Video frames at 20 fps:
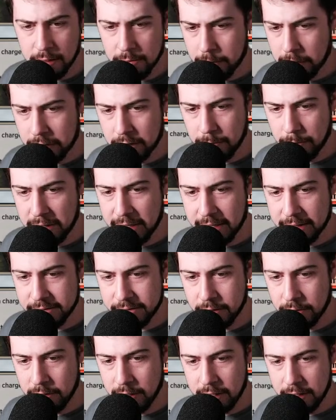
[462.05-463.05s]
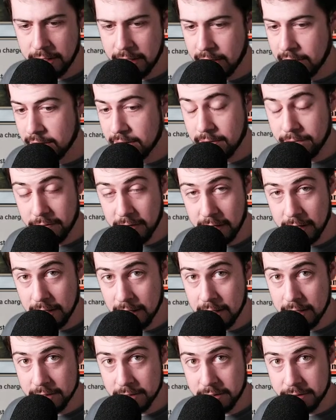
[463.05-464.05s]
Put the Blast Zone in there. At the very
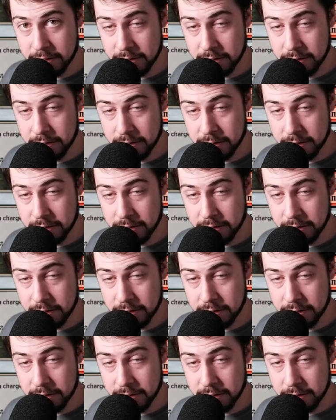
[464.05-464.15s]
least,